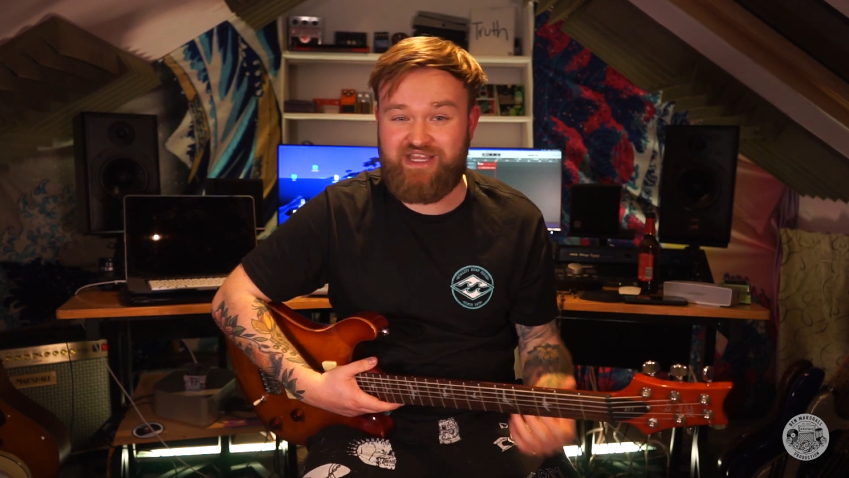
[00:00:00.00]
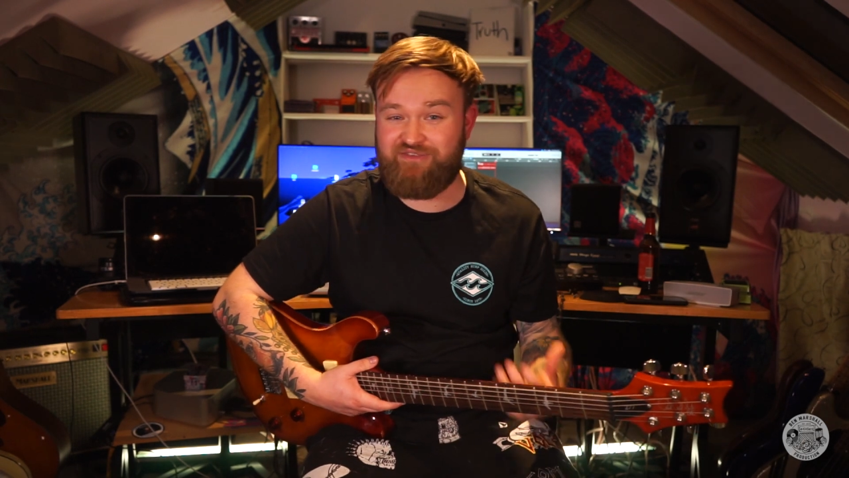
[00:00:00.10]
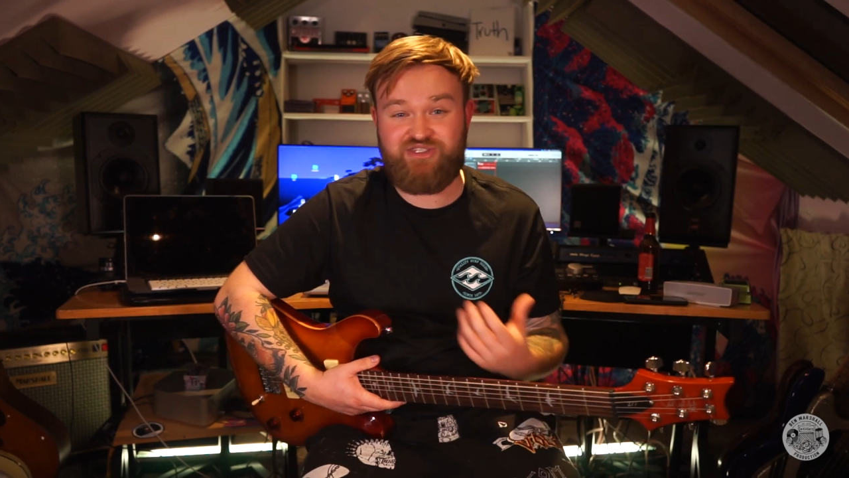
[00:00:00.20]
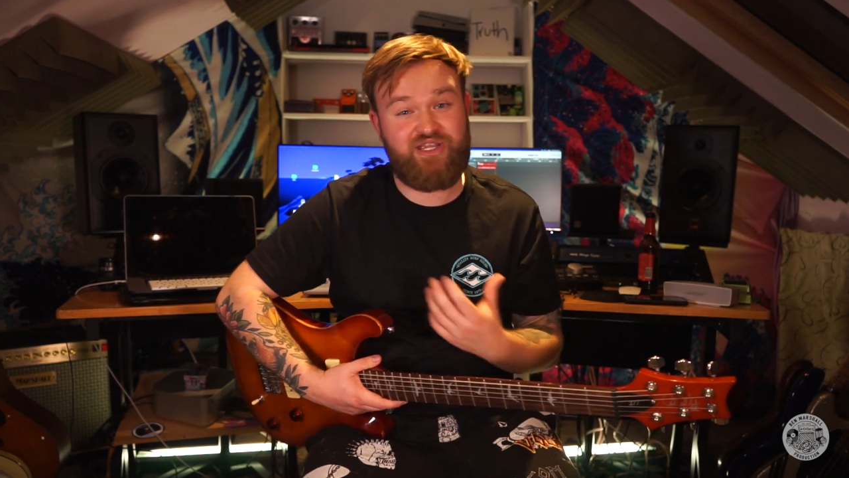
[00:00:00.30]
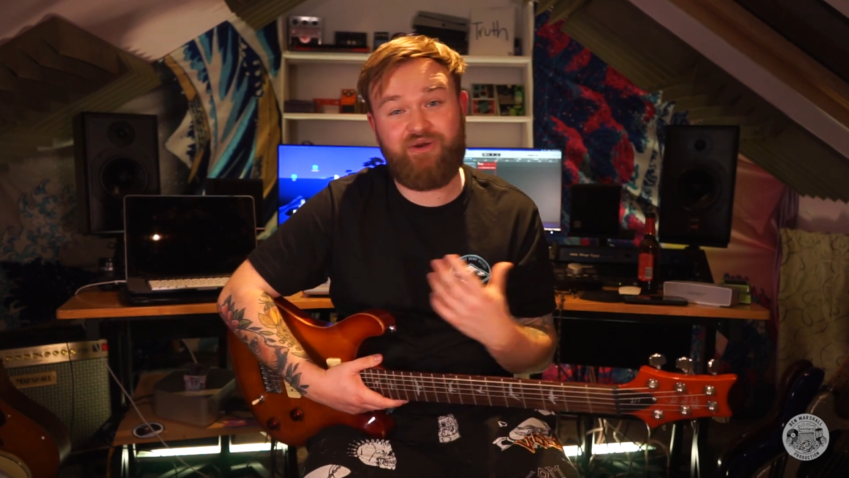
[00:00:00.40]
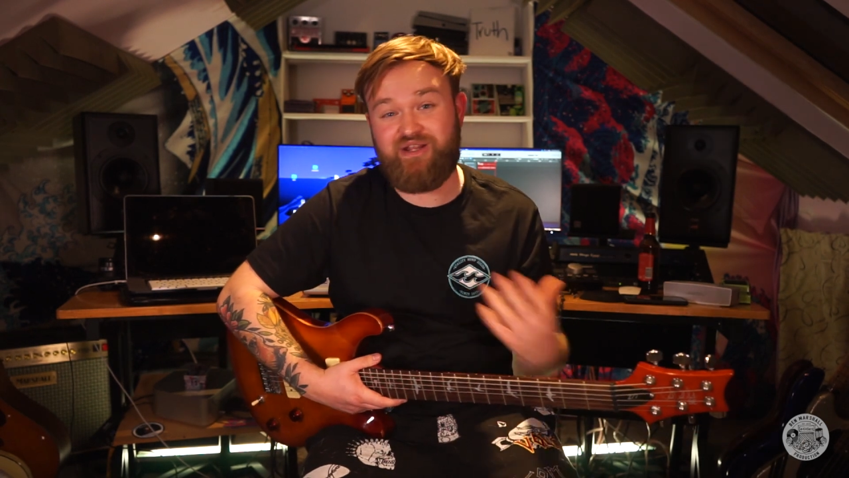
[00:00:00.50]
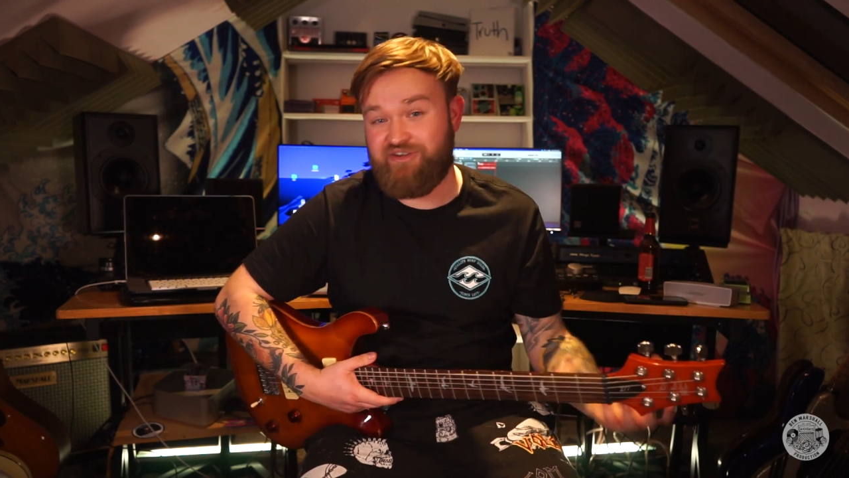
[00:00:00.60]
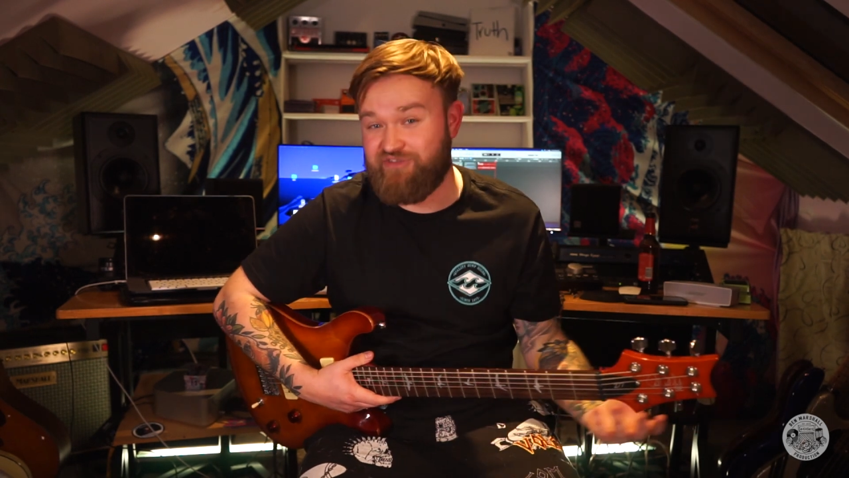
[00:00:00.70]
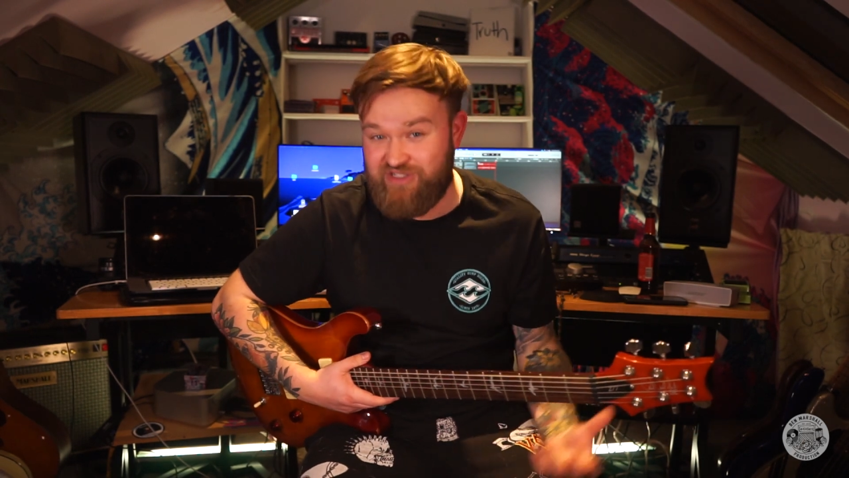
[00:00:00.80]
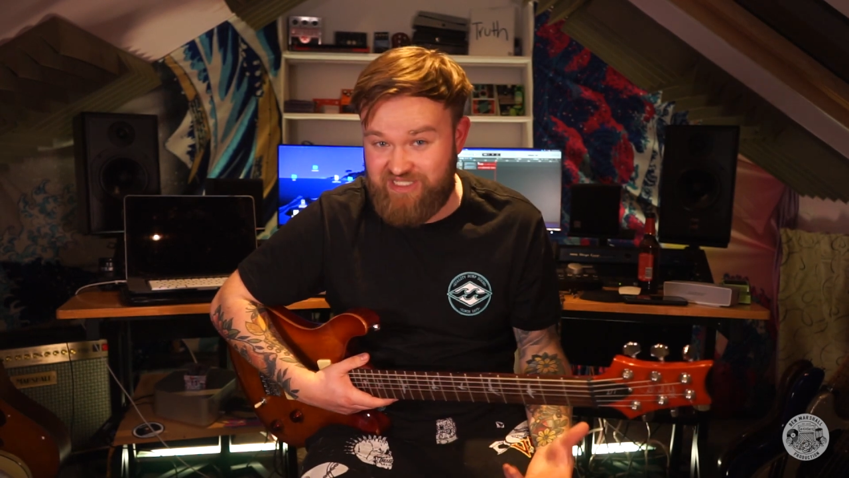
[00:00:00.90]
have a totally
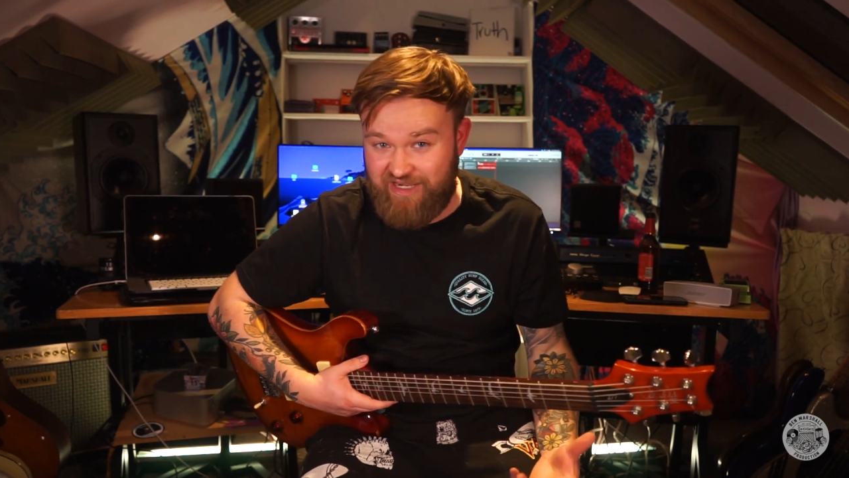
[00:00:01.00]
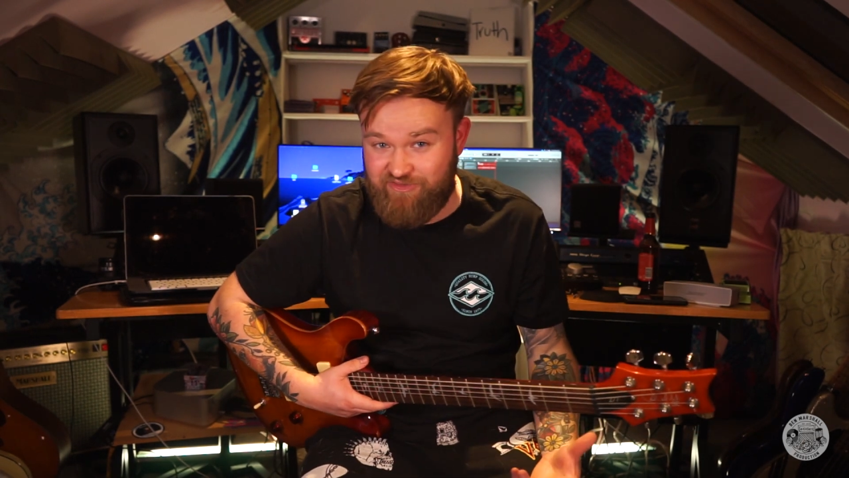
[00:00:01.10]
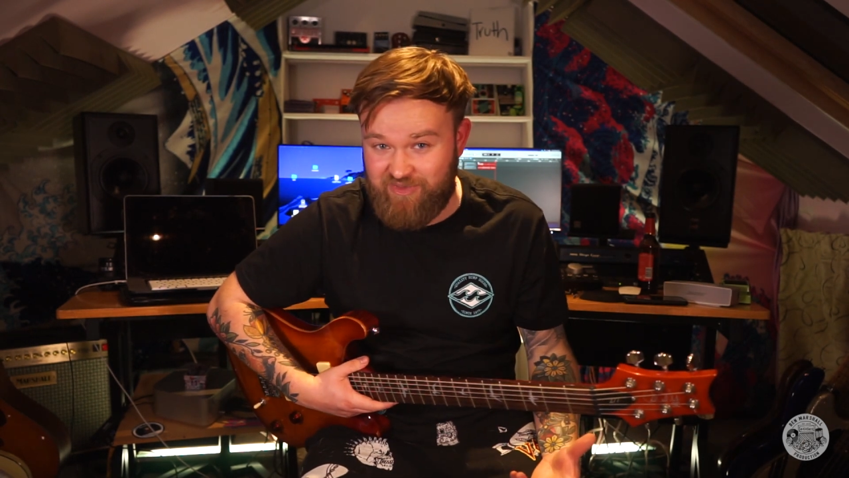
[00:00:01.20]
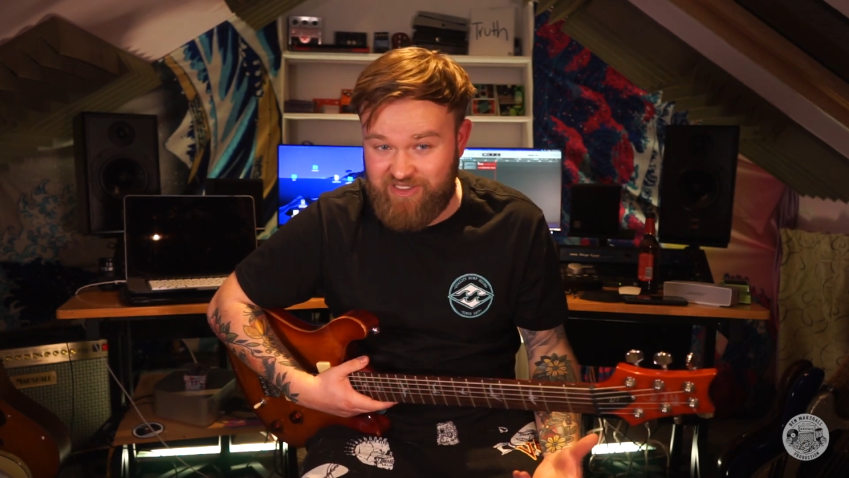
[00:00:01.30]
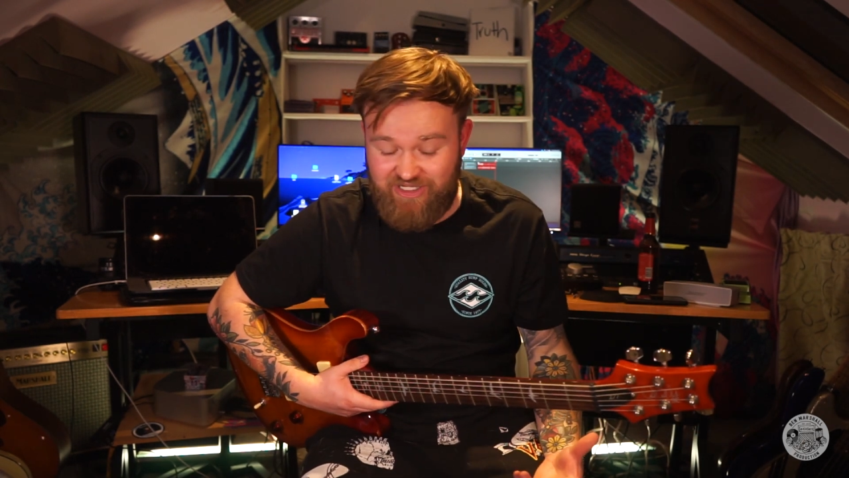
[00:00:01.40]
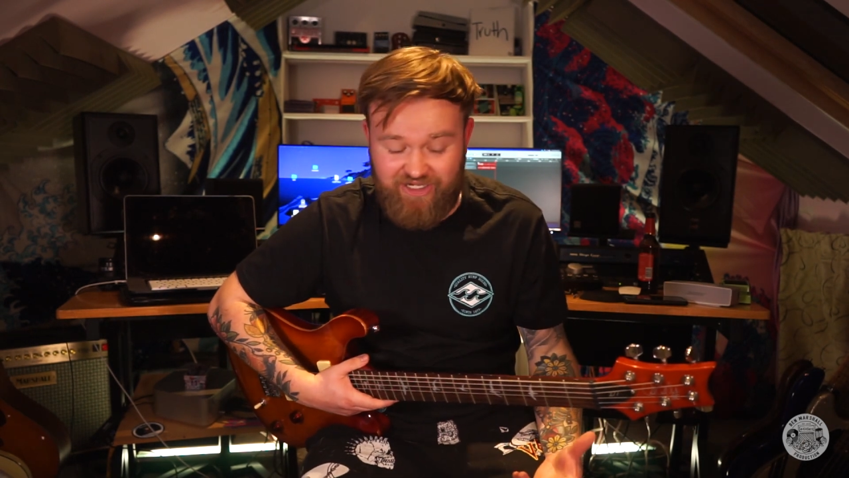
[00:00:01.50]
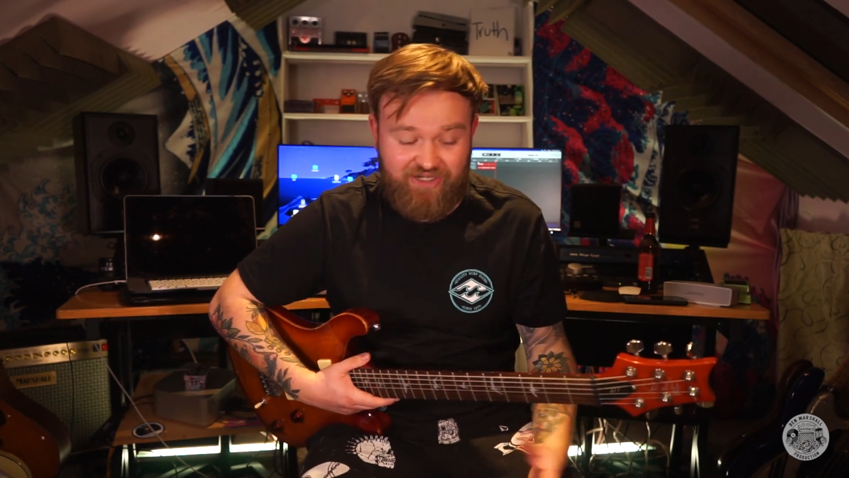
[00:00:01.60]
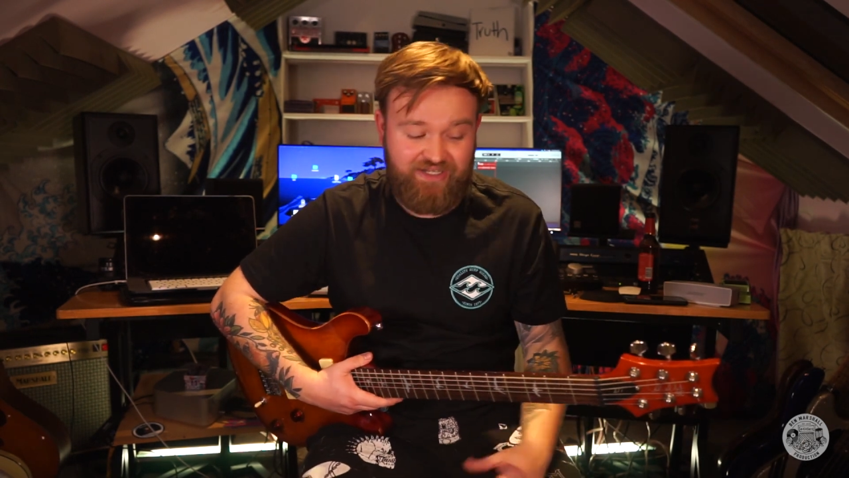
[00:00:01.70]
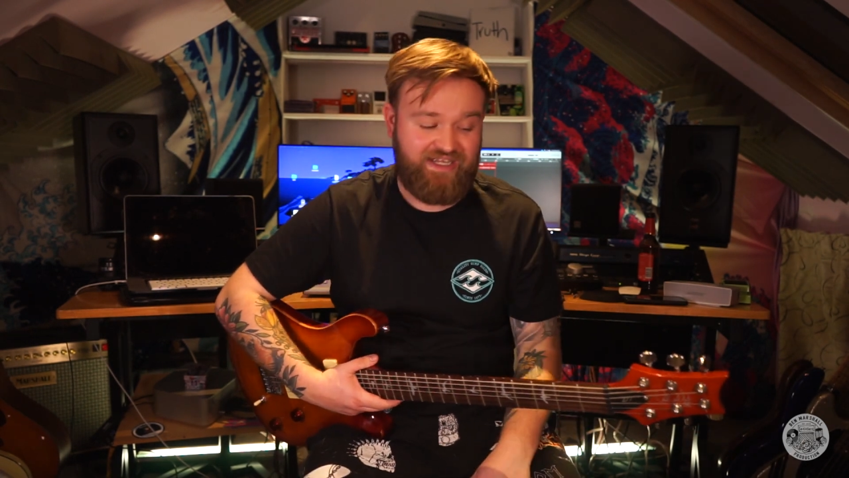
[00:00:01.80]
different sound from a guitar.